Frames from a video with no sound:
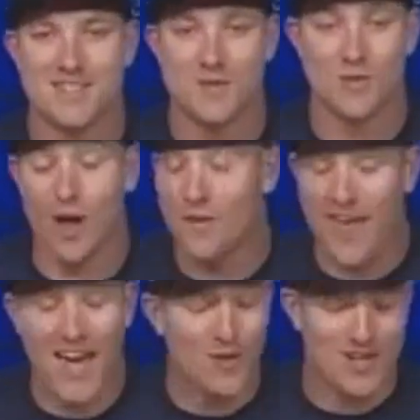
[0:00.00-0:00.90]
loved
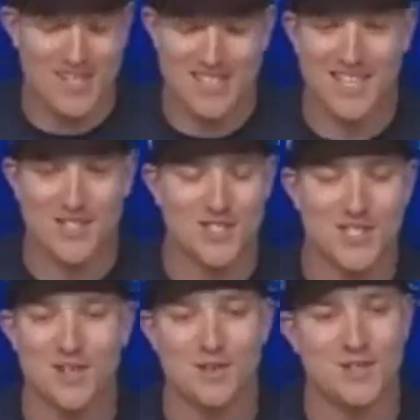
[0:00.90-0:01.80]
that organization
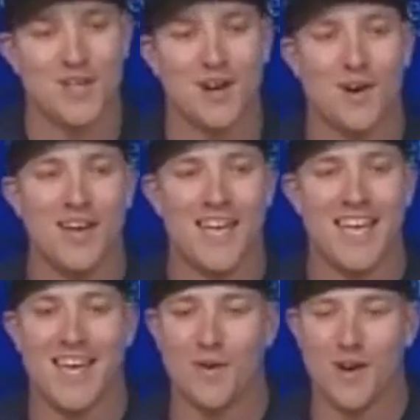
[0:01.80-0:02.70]
too. So
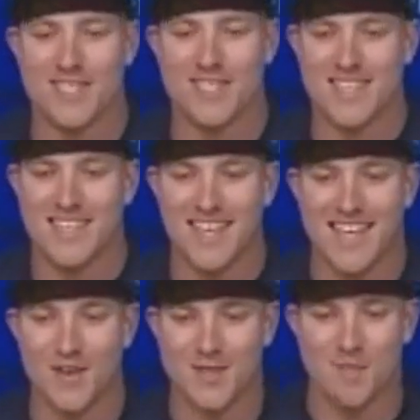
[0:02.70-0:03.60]
it was
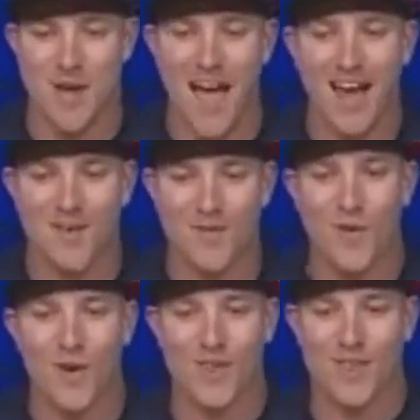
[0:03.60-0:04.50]
a back and
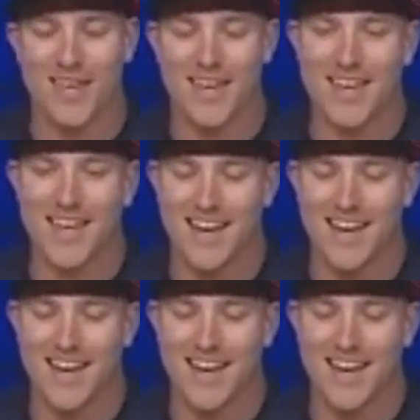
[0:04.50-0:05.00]
forth thing.